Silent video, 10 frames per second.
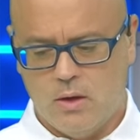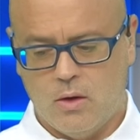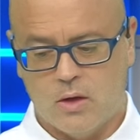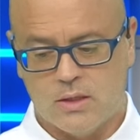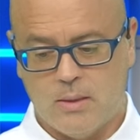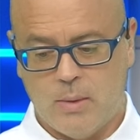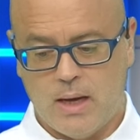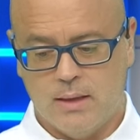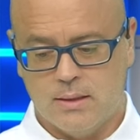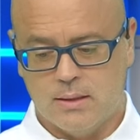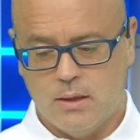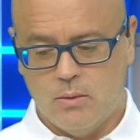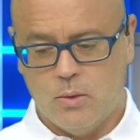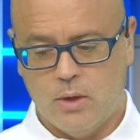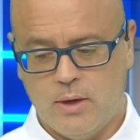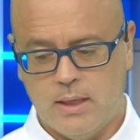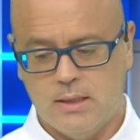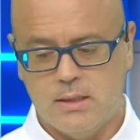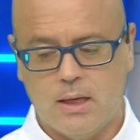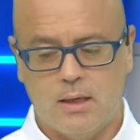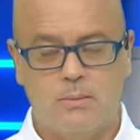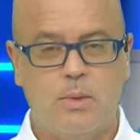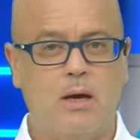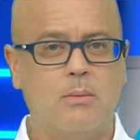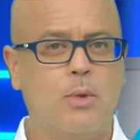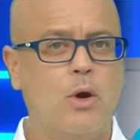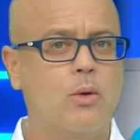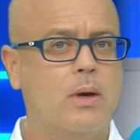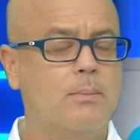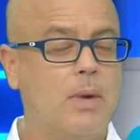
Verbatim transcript: Last time out, when running second behind Power,